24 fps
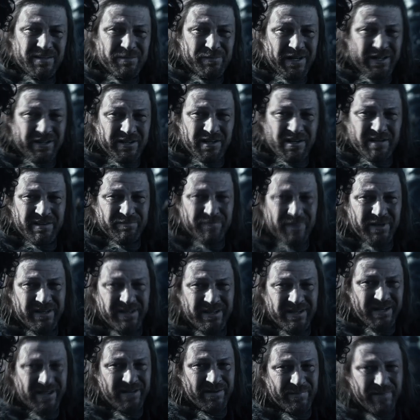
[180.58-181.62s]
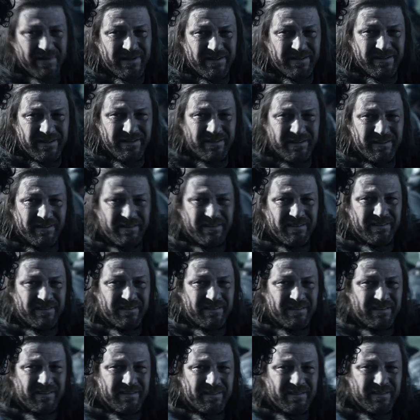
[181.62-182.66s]
You might not have my name.
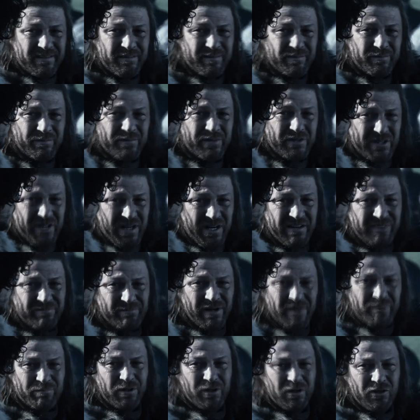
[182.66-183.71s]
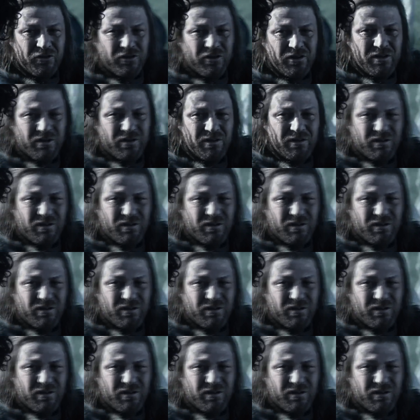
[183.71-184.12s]
You have my blood.